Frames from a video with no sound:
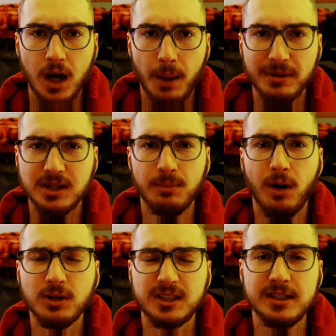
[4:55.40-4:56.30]
But the
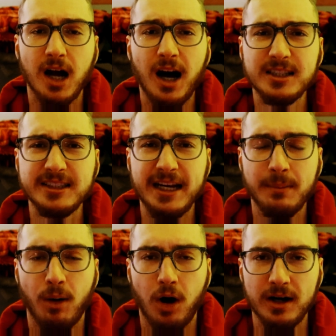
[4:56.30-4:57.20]
most nauseating
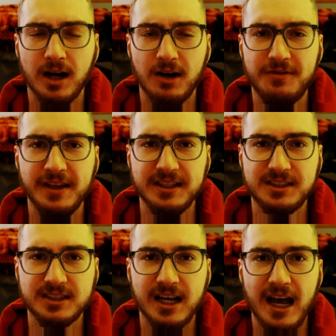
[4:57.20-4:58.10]
part of
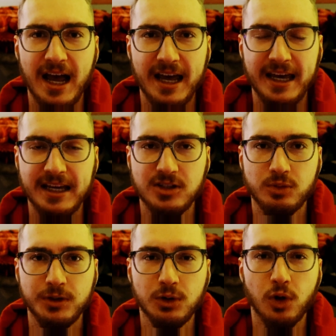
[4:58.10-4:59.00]
this is
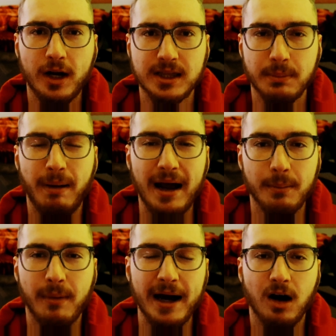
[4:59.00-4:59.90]
when you look at the
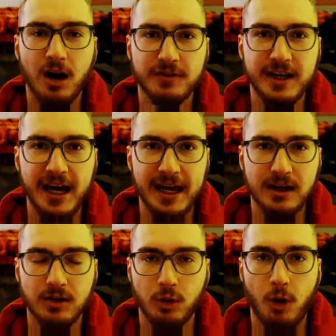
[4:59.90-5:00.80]
Baader-Meinhof gang,
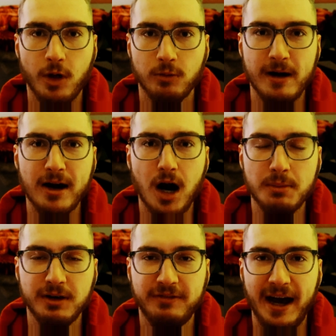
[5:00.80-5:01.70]
or the Red
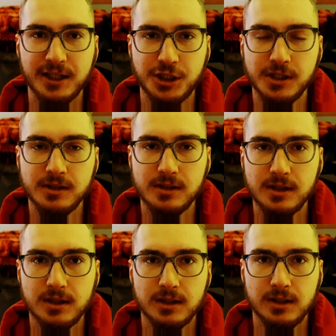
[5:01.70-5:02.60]
Army faction
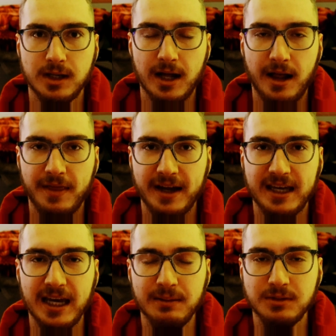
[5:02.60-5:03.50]
that came